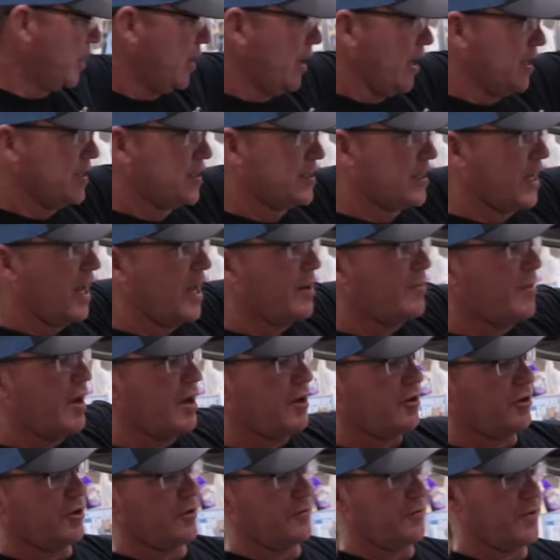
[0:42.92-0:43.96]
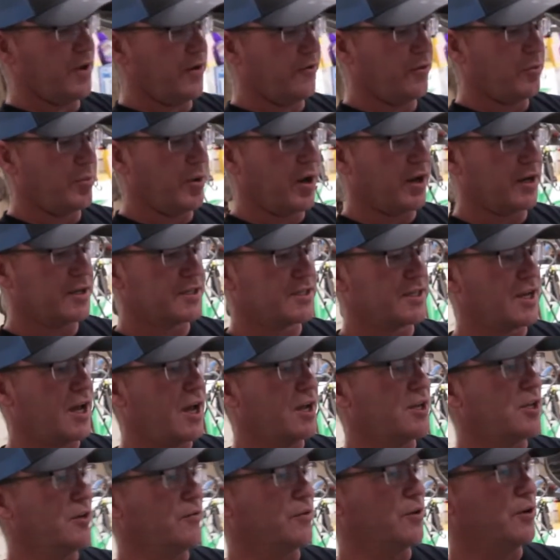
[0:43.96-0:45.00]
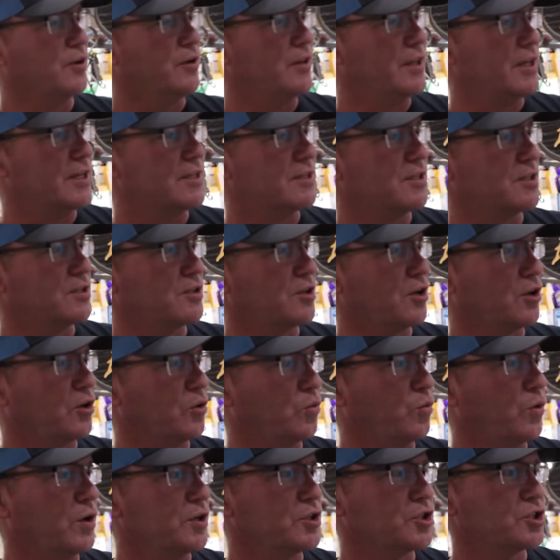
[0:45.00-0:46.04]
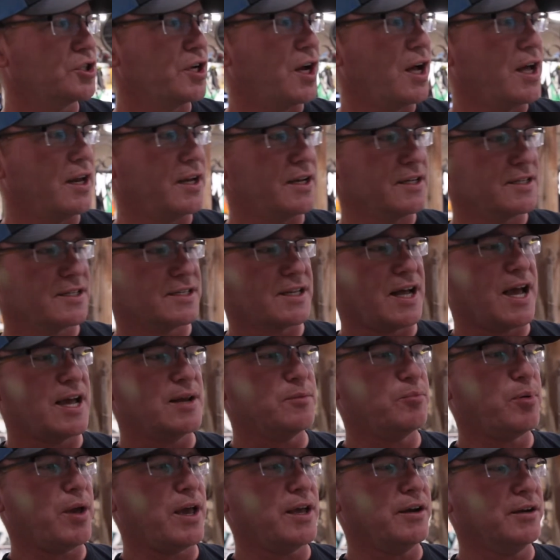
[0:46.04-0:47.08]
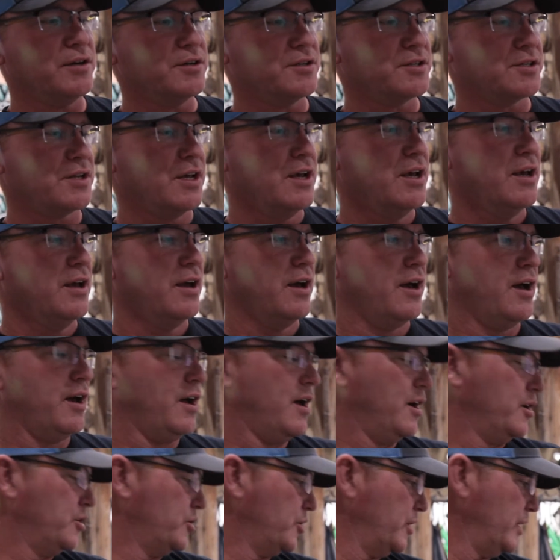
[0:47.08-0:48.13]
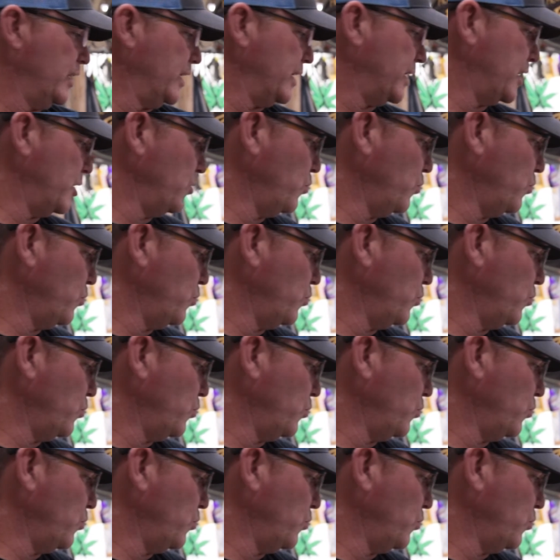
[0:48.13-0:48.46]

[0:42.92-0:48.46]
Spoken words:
a sign maker, if you ever bought a sign, you've heard this. It's called one shot sign painters, acrylic, and